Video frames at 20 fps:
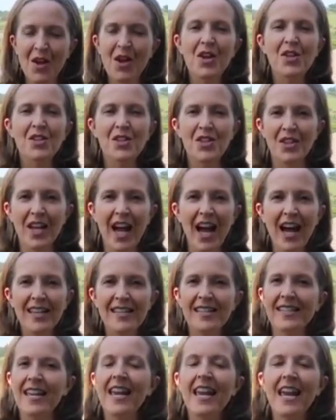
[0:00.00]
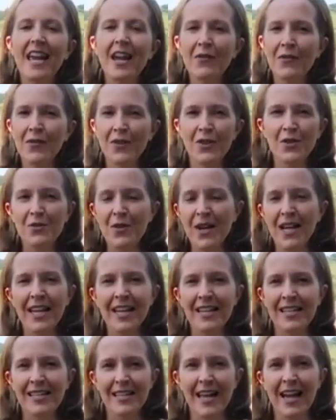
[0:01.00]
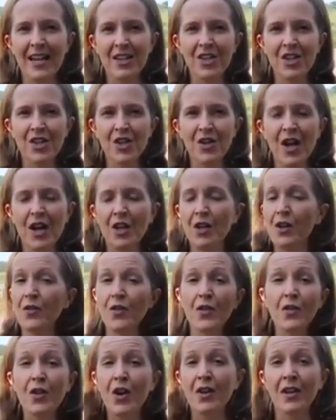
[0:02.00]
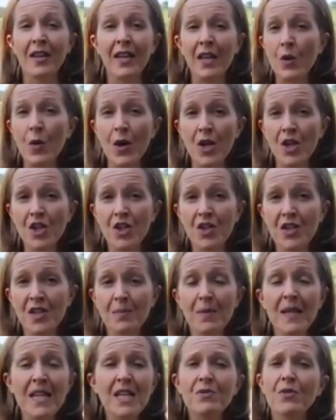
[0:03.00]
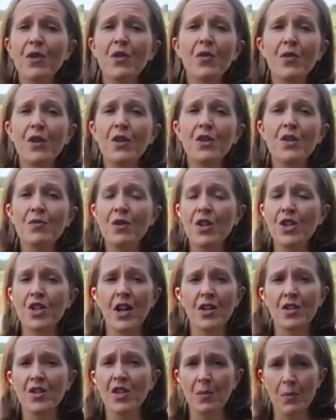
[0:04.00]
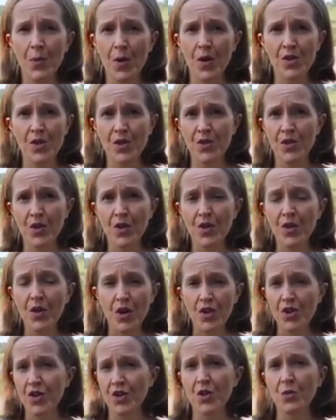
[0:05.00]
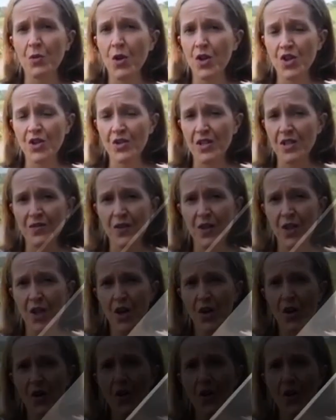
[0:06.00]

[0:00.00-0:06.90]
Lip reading: So guys, if this really excites you and if you've got any questions, please feel free to reach out to the person who got you to watch this video.